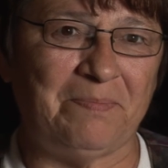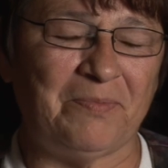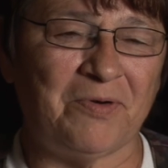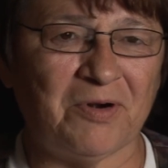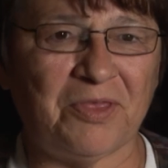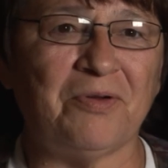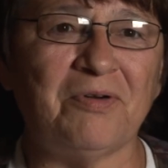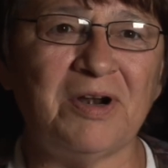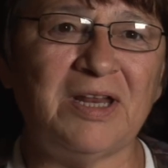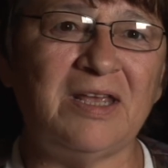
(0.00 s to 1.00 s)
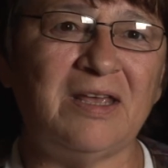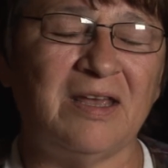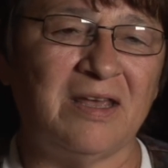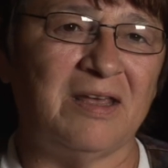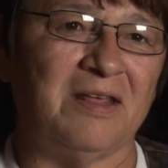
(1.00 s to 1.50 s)
or authority
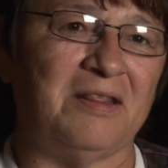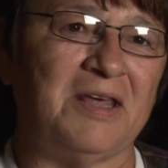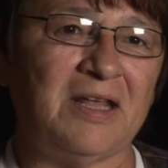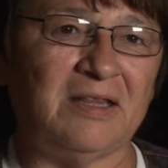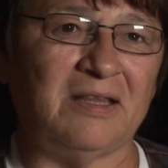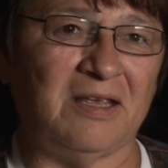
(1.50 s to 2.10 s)
that